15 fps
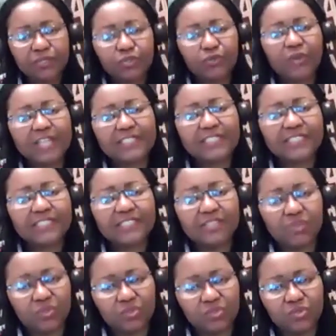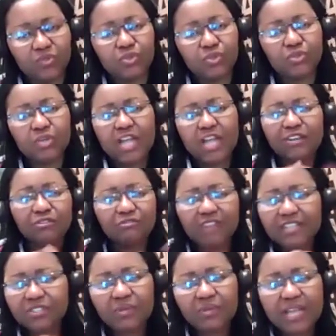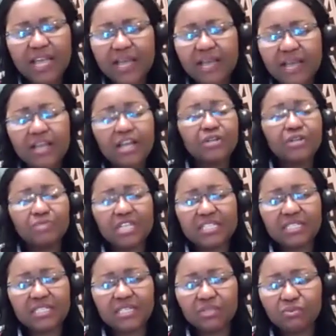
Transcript: to assist us to do cardiovascular risk.